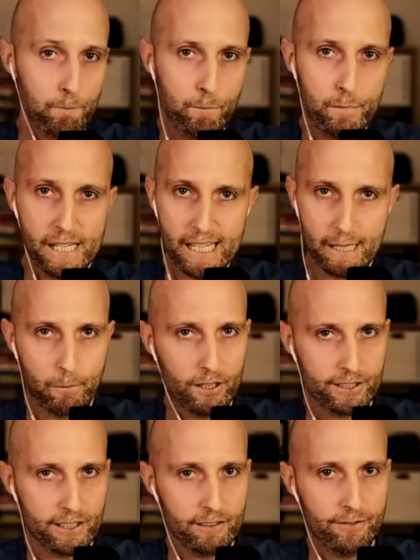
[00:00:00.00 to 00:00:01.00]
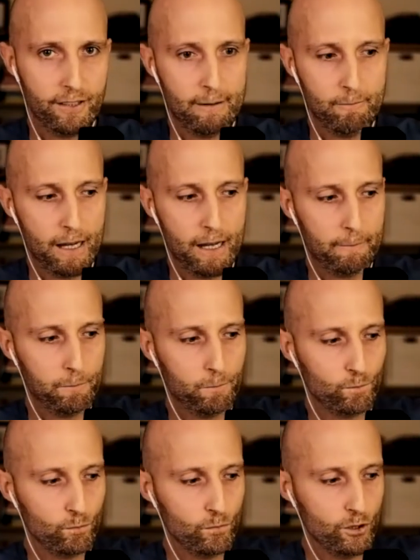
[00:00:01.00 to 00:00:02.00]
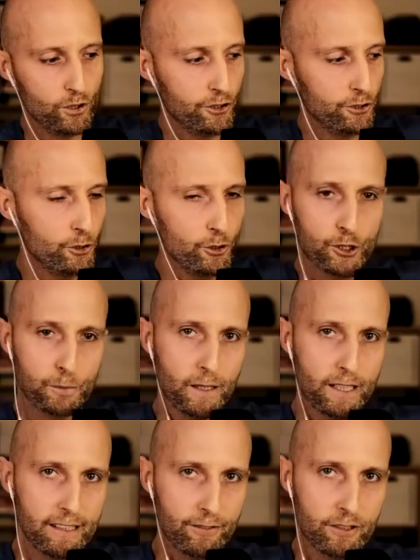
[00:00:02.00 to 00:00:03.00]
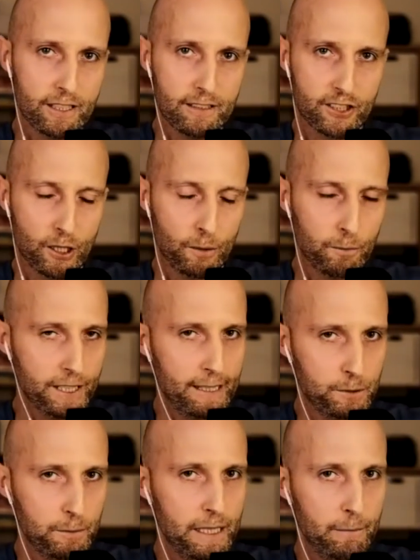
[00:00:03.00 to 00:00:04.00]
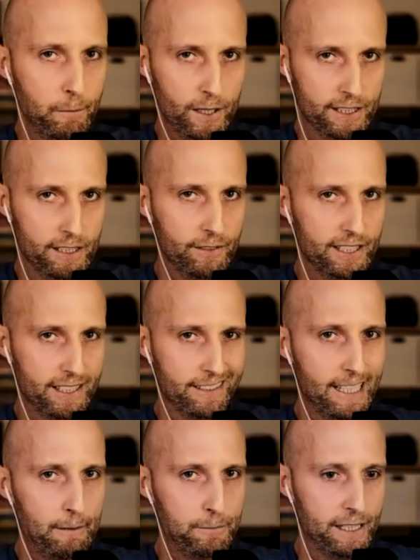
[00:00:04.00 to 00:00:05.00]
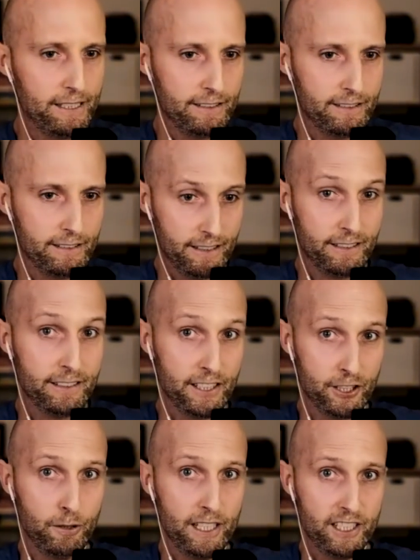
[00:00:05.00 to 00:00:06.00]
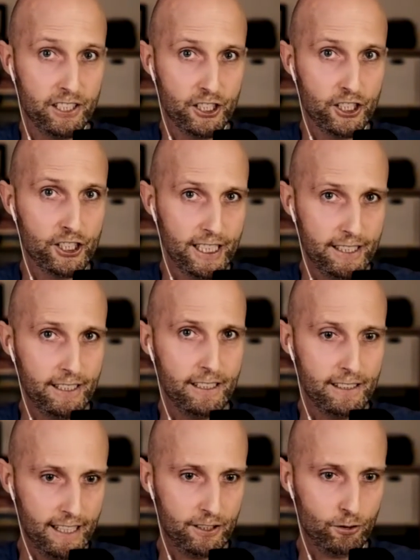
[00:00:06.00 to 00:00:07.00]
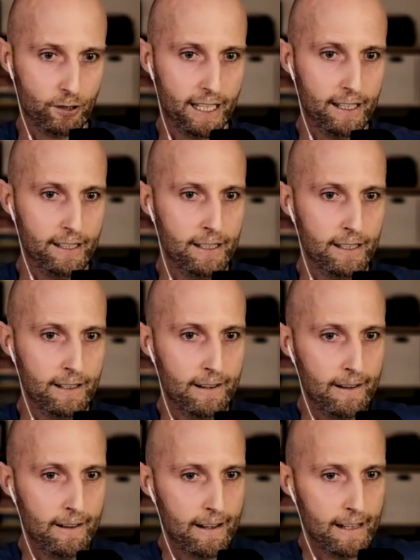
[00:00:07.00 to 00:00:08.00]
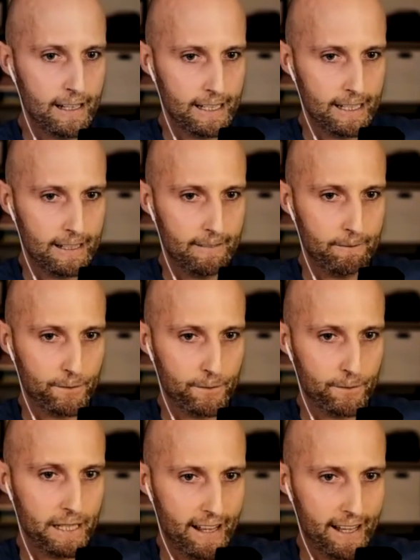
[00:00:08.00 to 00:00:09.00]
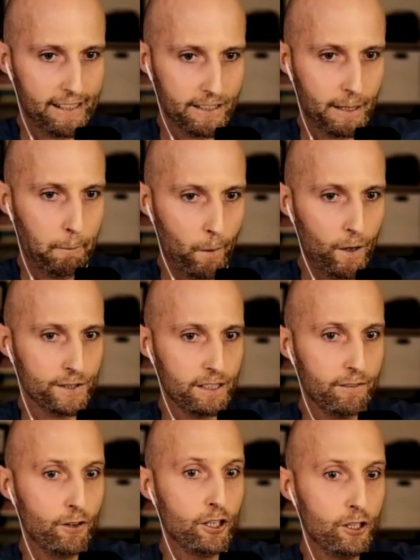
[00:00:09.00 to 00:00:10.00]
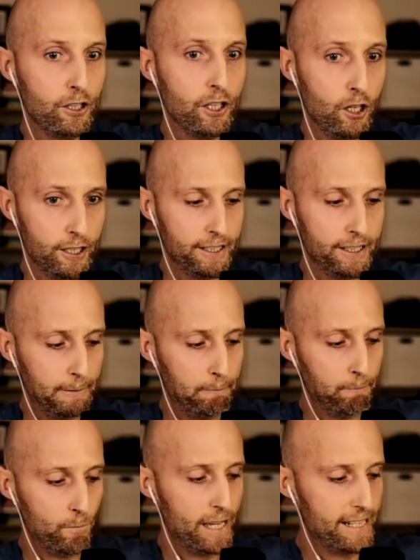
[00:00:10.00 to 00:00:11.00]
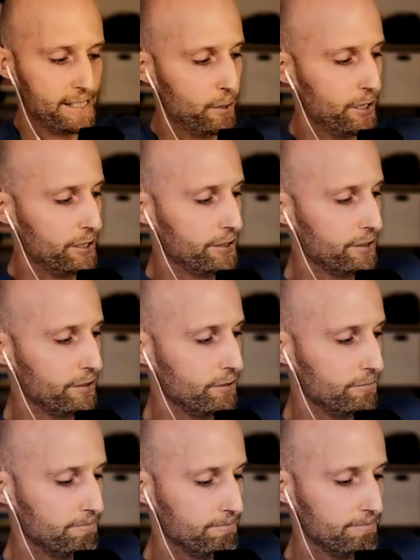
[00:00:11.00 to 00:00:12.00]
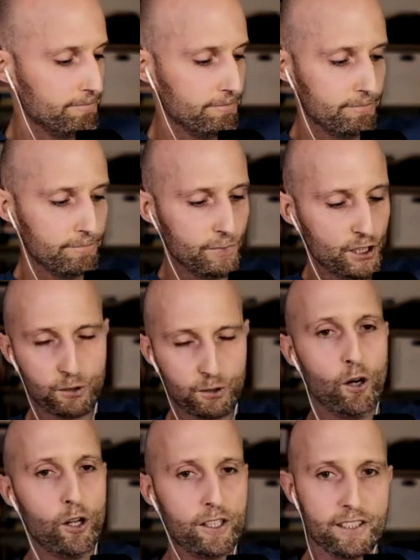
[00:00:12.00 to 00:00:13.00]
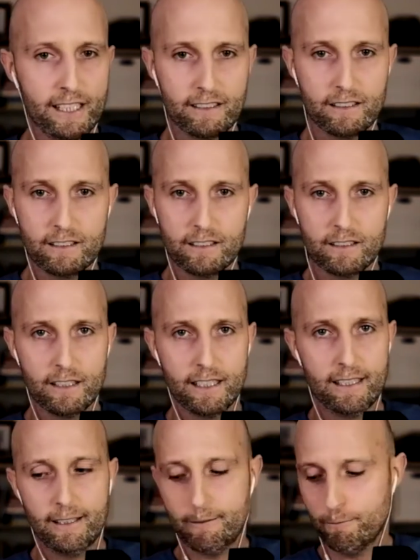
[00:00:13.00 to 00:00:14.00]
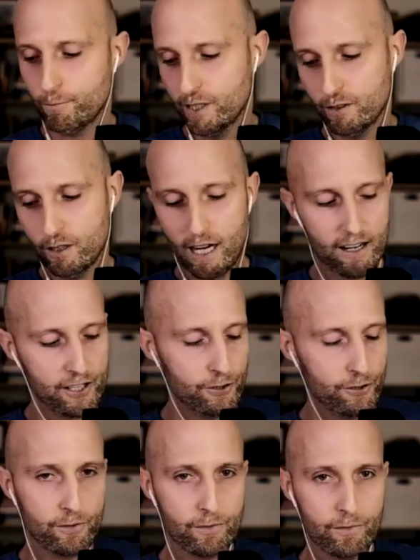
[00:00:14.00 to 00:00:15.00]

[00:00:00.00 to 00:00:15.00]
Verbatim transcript: being positive. I'm a huge believer in sometimes being positive is accepting that this situation is shit, and that's okay. Uh, to me, that is a positive outlook on it. It's about the smallest things. Um, you know, are you